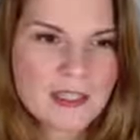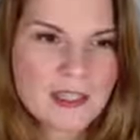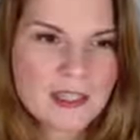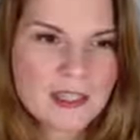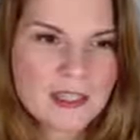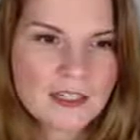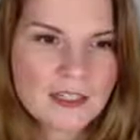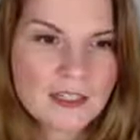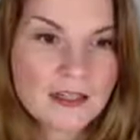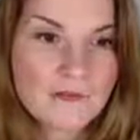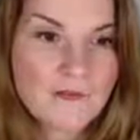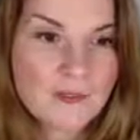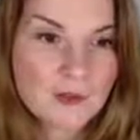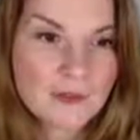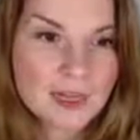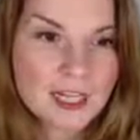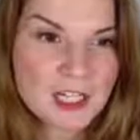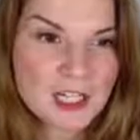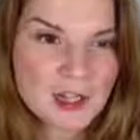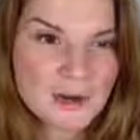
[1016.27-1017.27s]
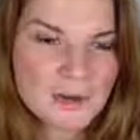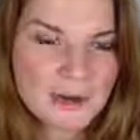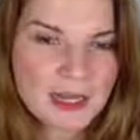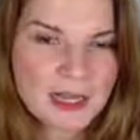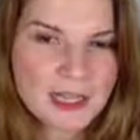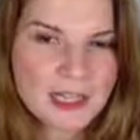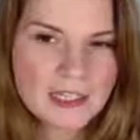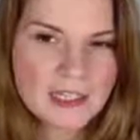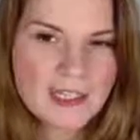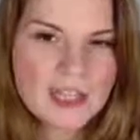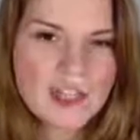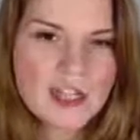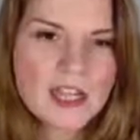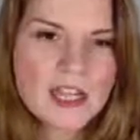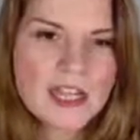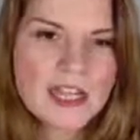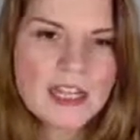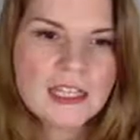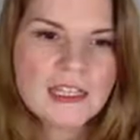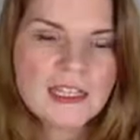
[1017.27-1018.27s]
and information page
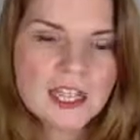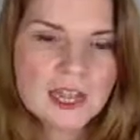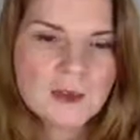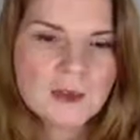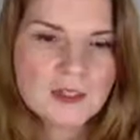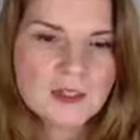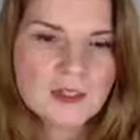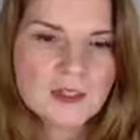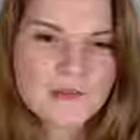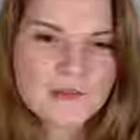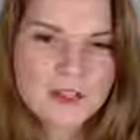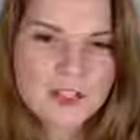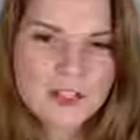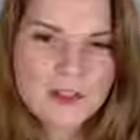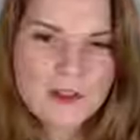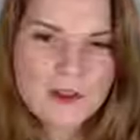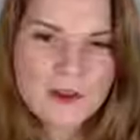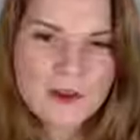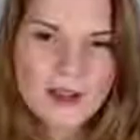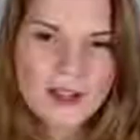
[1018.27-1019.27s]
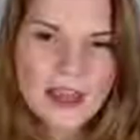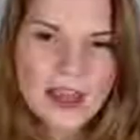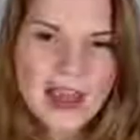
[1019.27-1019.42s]
in the caption of this video.